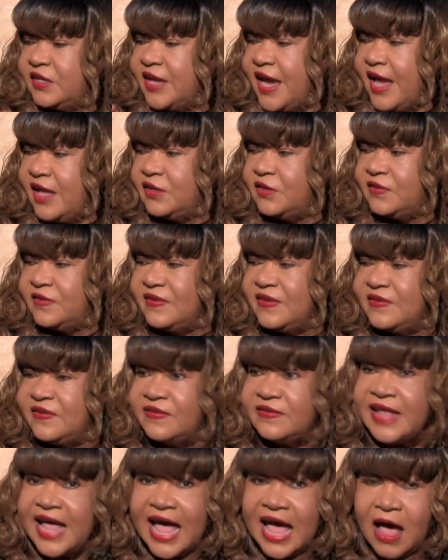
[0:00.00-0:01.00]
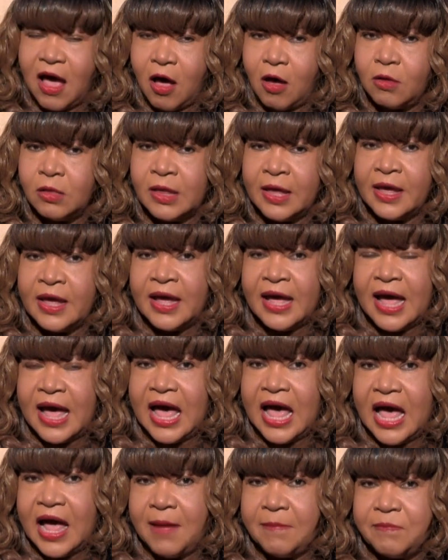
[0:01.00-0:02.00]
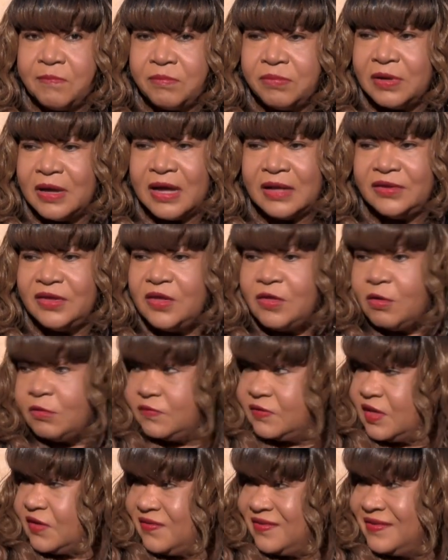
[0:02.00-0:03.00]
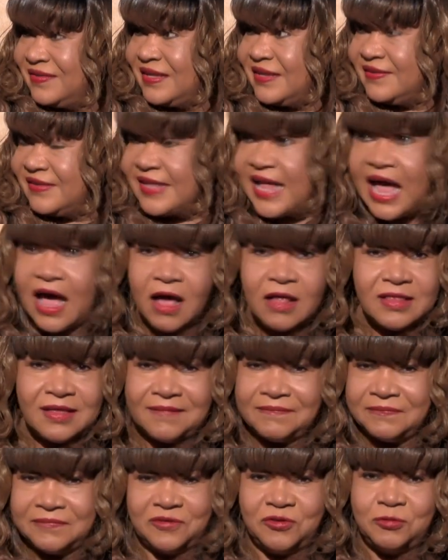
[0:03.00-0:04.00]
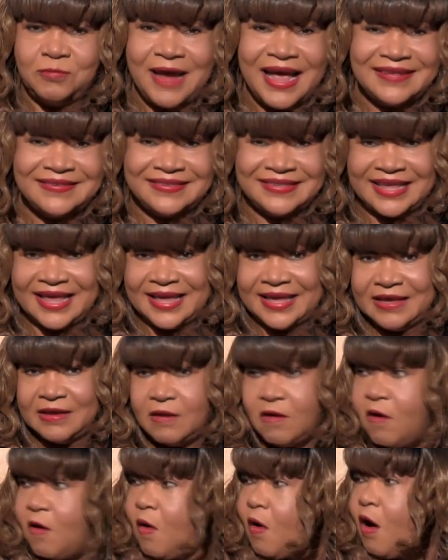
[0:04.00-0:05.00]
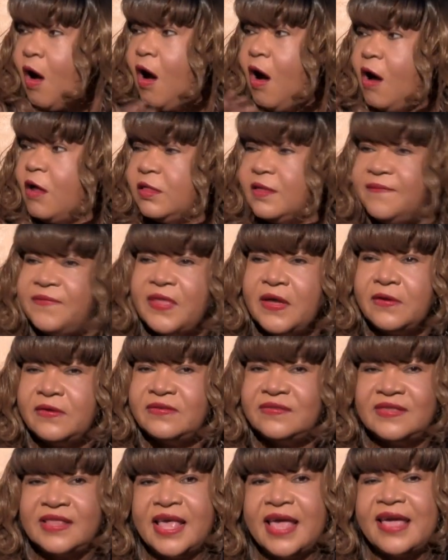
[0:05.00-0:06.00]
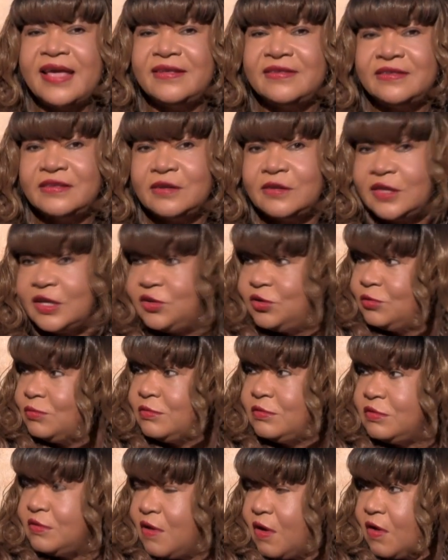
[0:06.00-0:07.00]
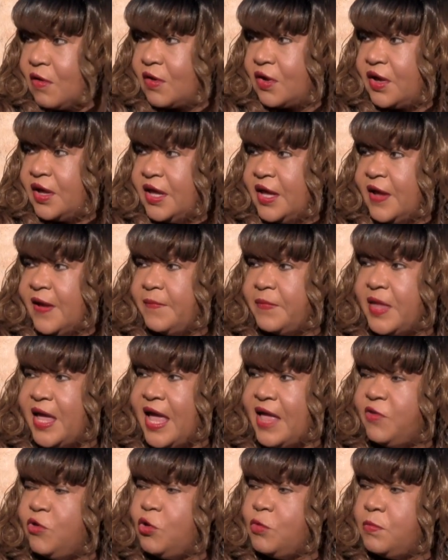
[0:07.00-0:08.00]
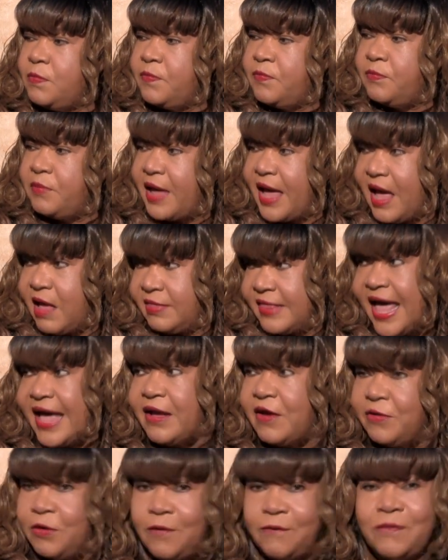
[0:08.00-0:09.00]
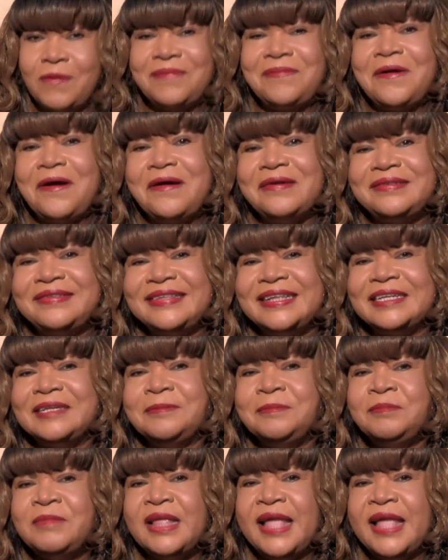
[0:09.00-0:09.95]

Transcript: Change the style. The style of dressing. All of those things so that you look and you like a different person.